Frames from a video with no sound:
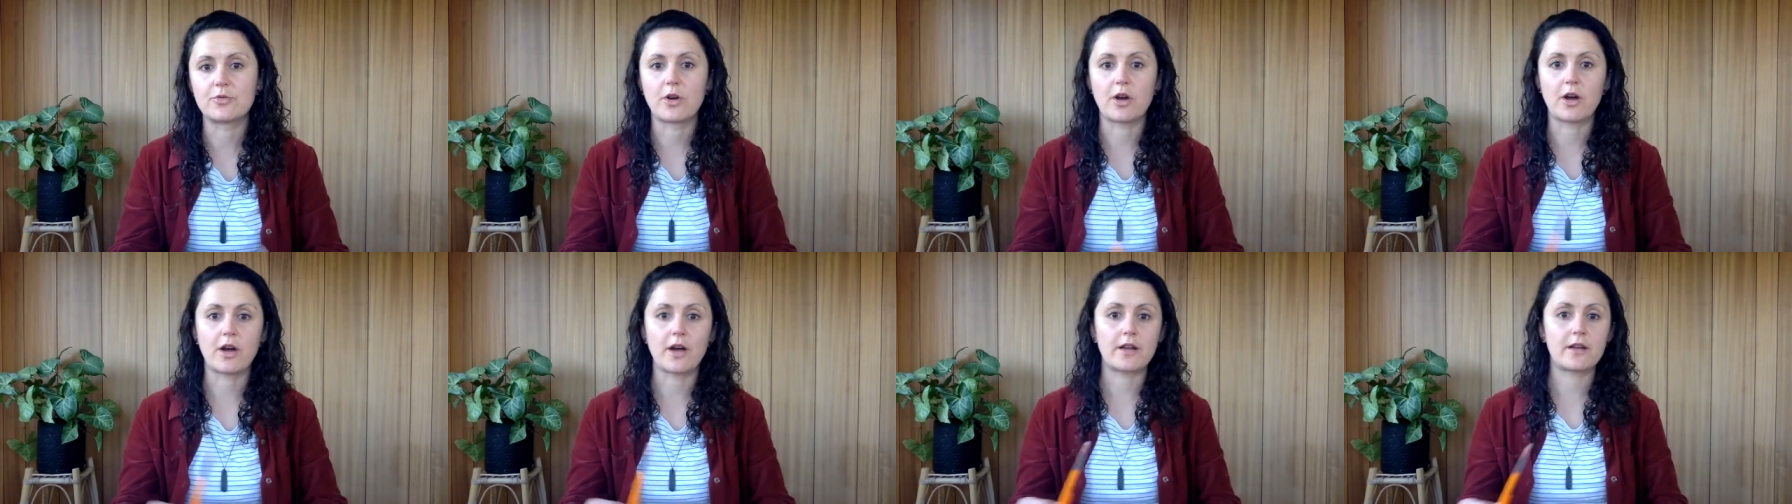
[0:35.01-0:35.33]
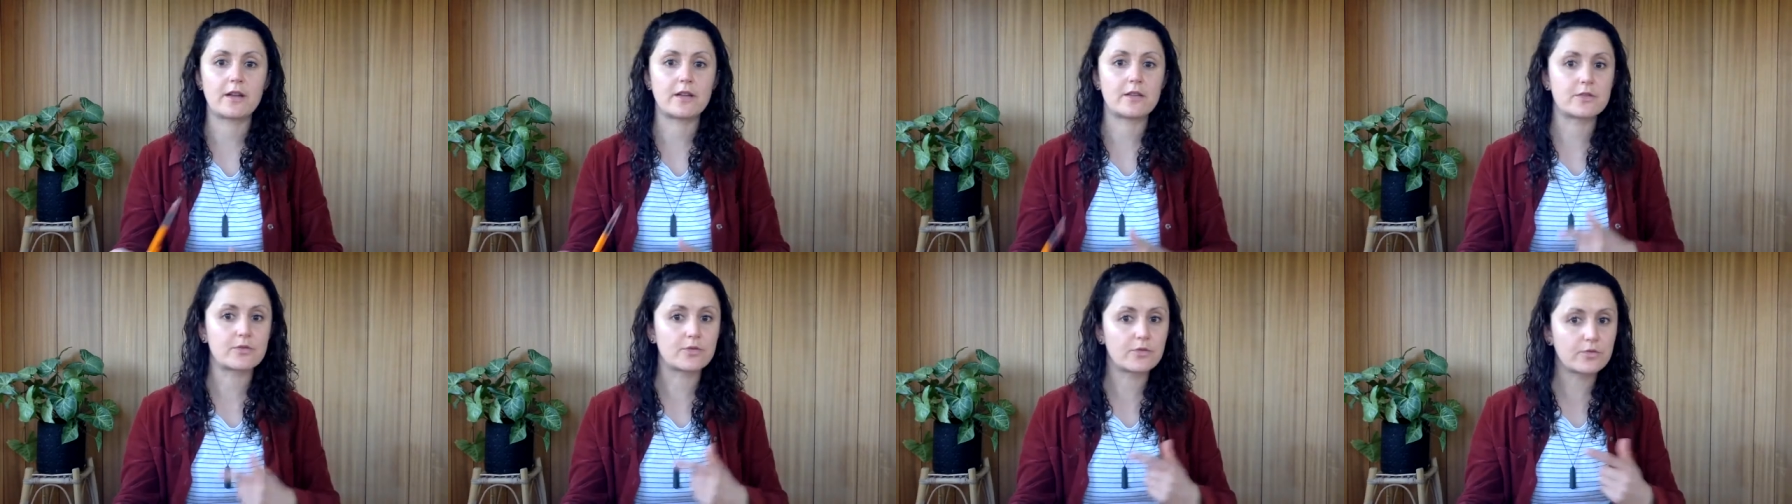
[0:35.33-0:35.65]

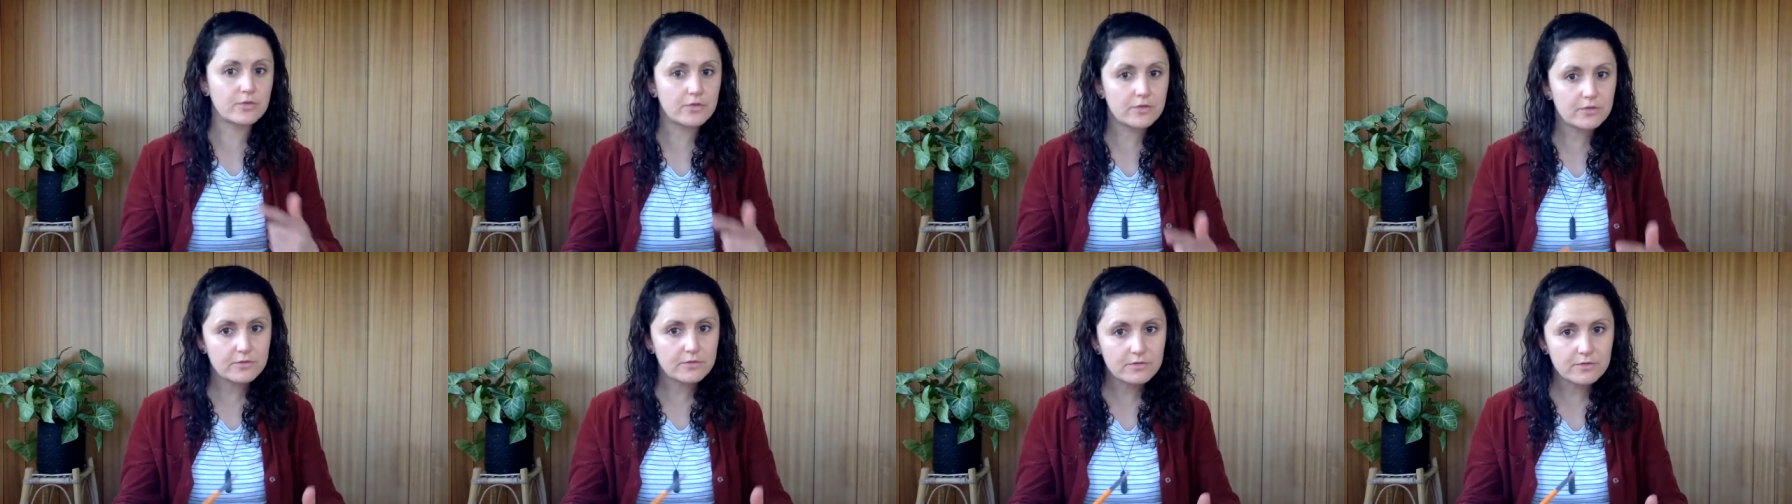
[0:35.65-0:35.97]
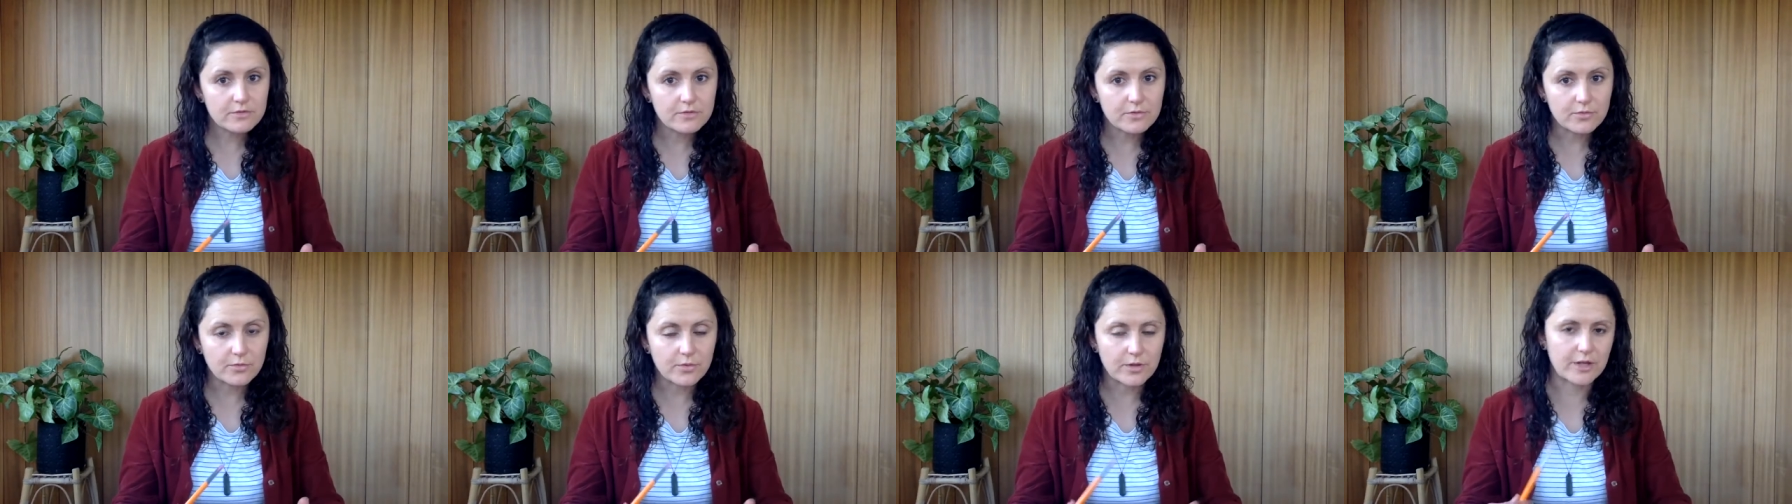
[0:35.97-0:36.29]
haere tonu.
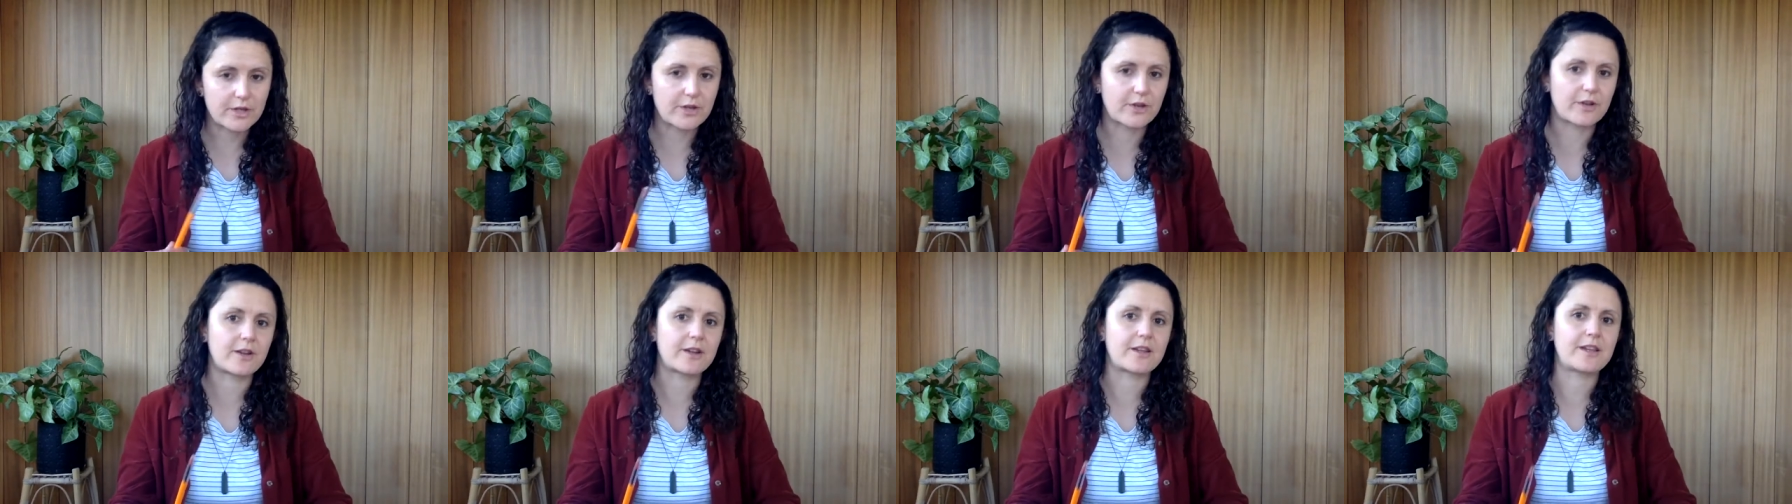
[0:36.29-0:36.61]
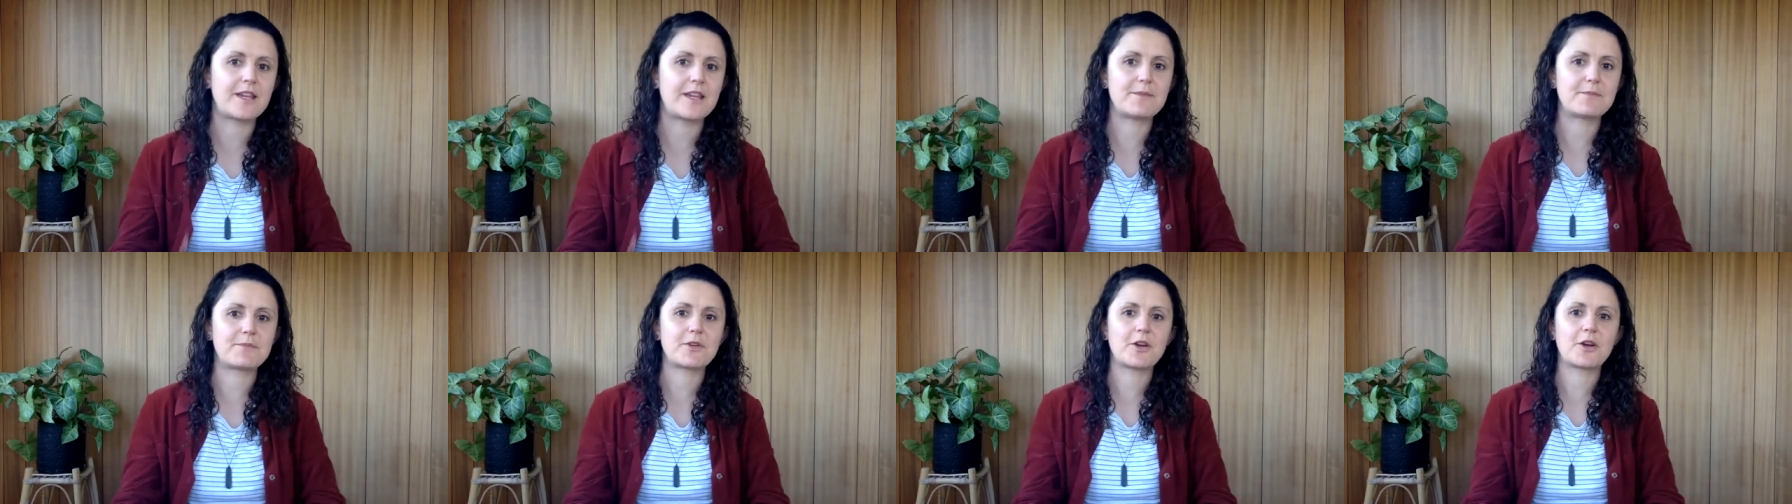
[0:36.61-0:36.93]
We're going to
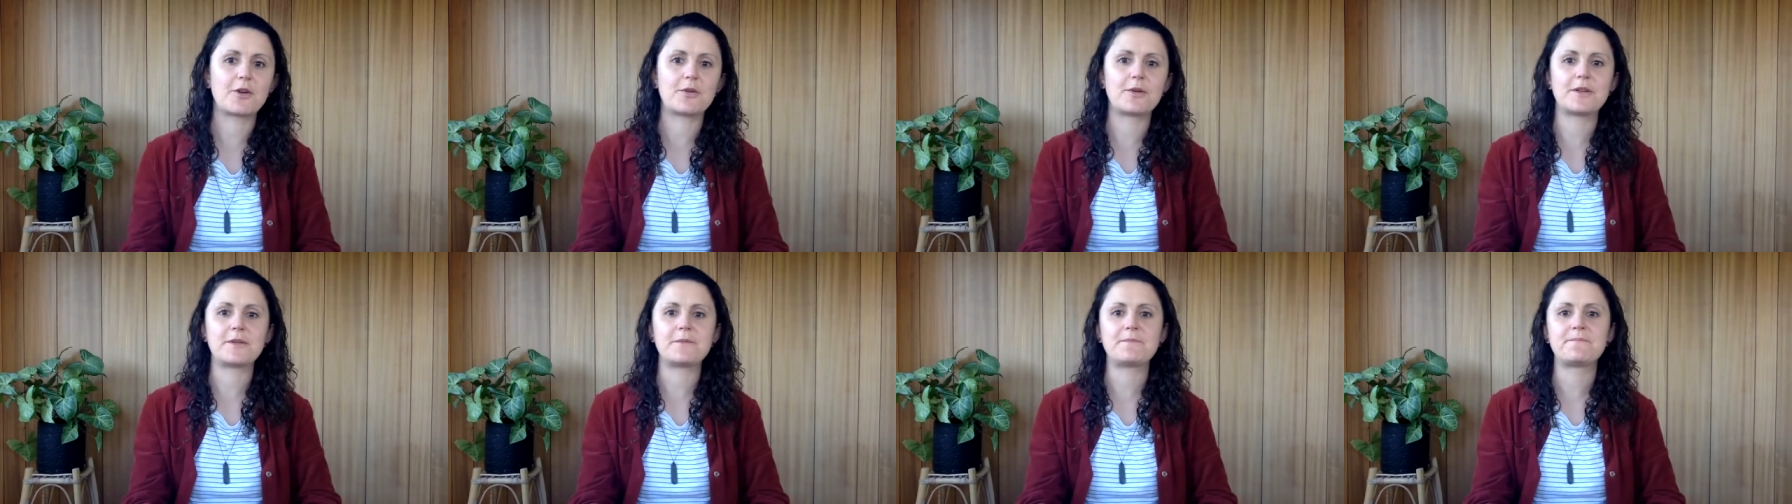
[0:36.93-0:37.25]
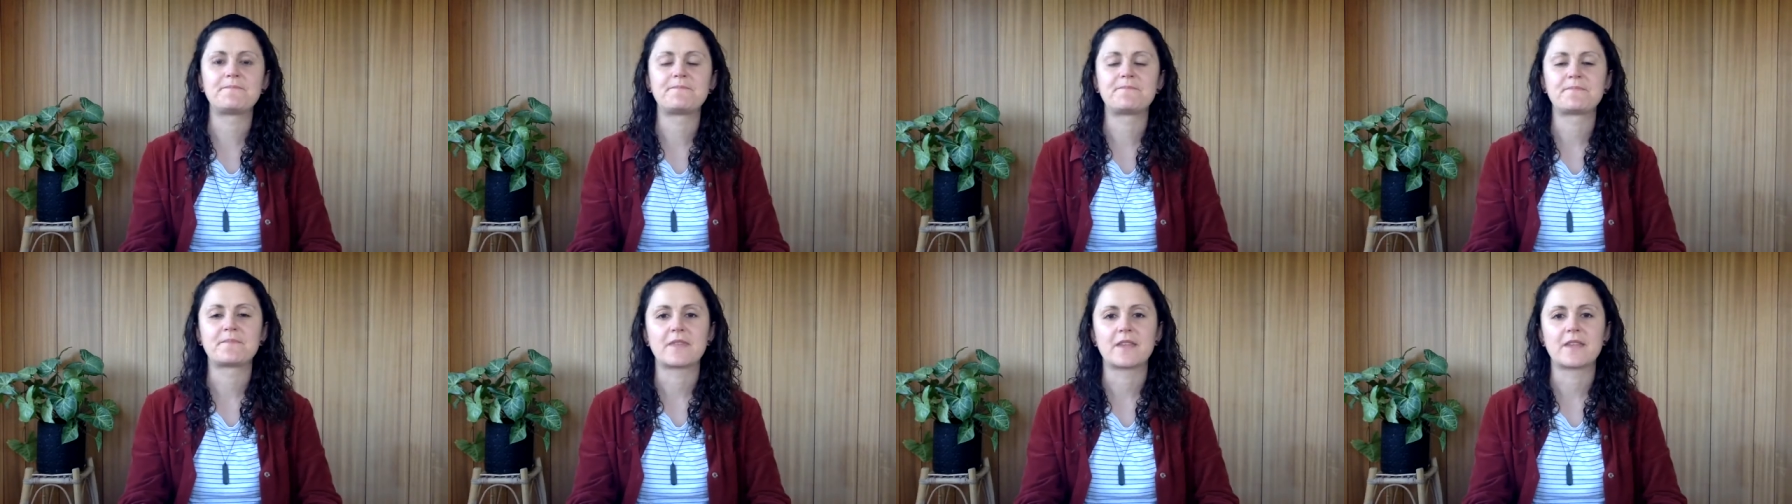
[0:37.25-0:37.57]
keep going